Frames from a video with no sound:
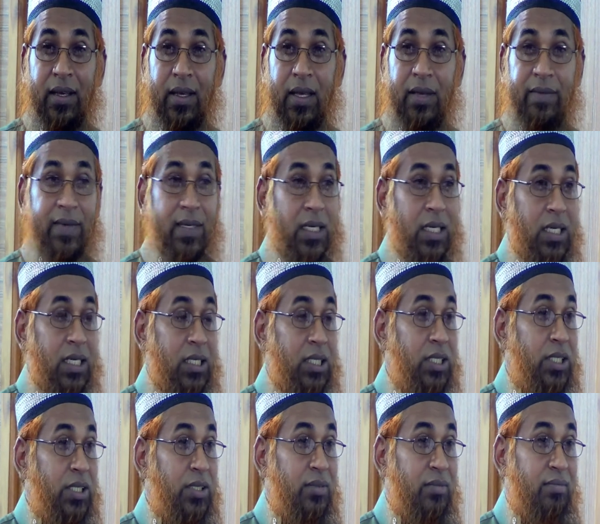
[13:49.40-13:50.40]

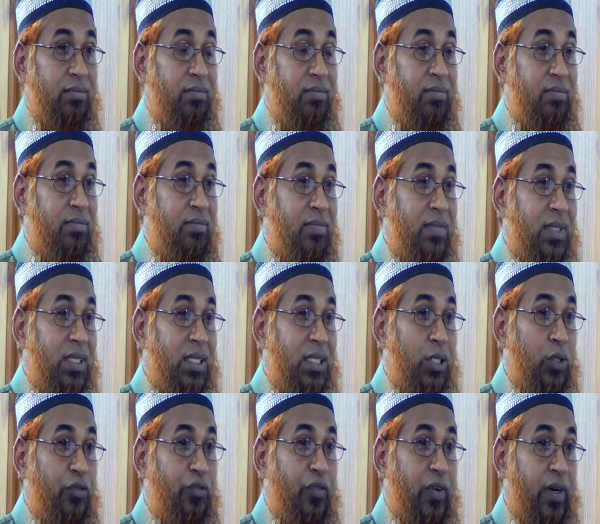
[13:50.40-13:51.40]
even
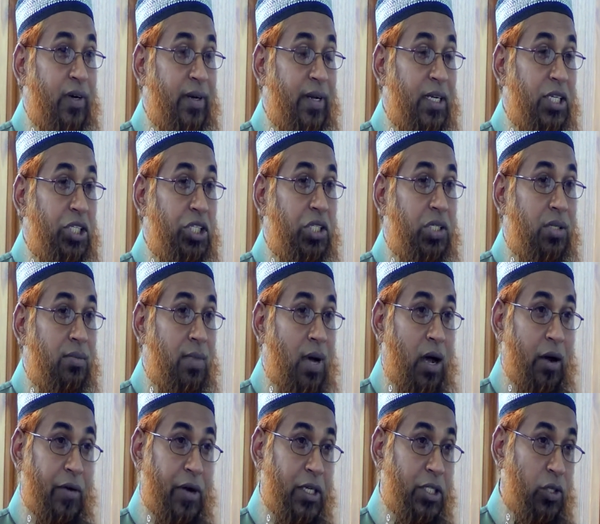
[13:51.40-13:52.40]
to furnish the
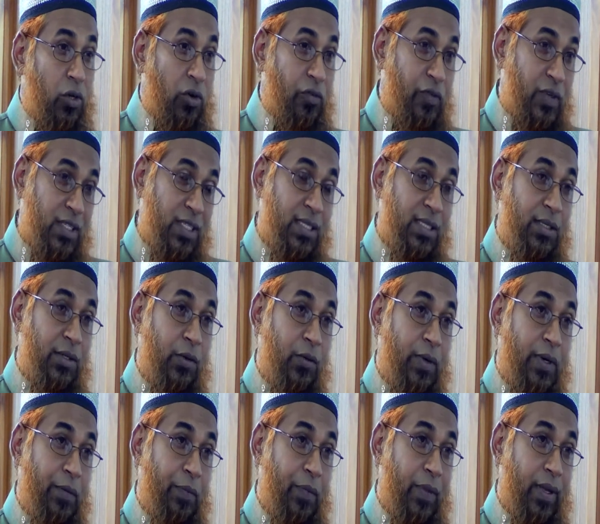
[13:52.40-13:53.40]
marriage officer
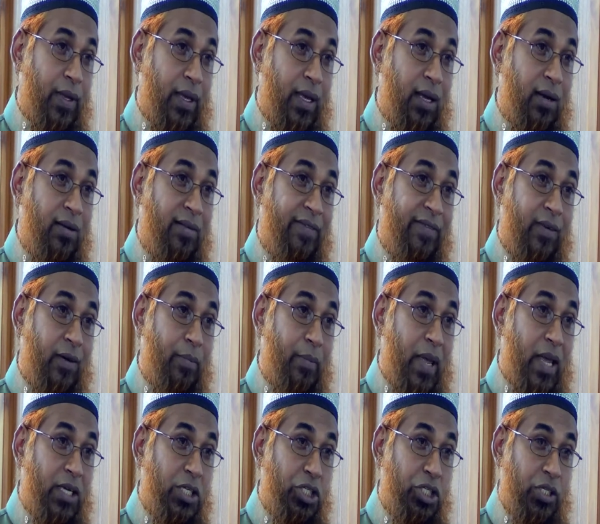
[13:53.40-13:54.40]
with
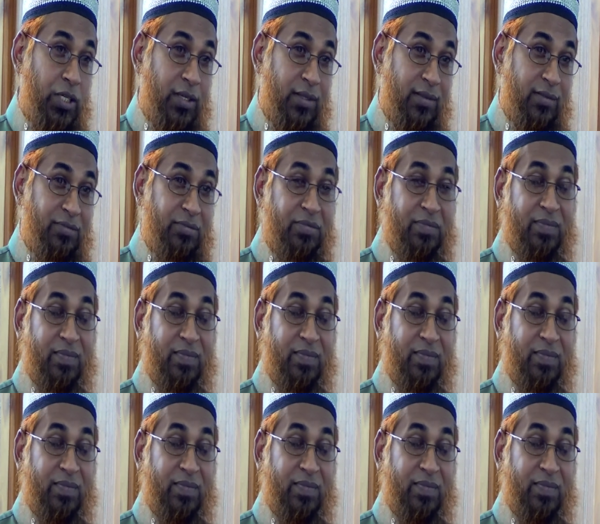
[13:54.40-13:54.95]
information